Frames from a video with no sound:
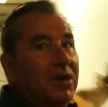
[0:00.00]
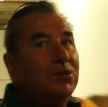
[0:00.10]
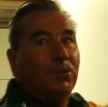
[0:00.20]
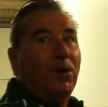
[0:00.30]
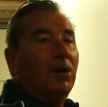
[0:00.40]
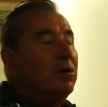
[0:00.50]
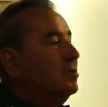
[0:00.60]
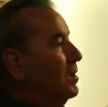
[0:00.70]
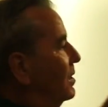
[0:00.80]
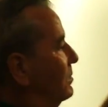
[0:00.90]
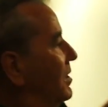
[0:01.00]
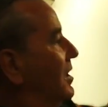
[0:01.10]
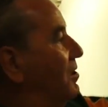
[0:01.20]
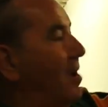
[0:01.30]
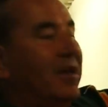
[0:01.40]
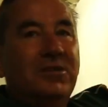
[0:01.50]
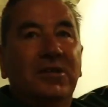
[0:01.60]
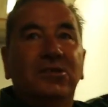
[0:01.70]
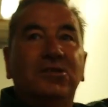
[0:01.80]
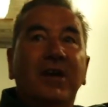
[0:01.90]
these walls. We created
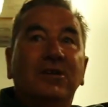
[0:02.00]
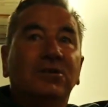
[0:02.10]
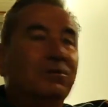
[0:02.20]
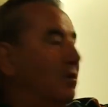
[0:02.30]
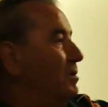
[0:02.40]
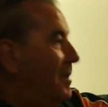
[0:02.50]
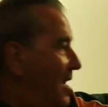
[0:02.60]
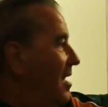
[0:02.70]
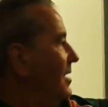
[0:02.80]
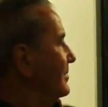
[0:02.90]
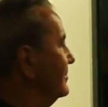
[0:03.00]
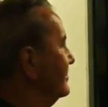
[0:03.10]
a changing room here.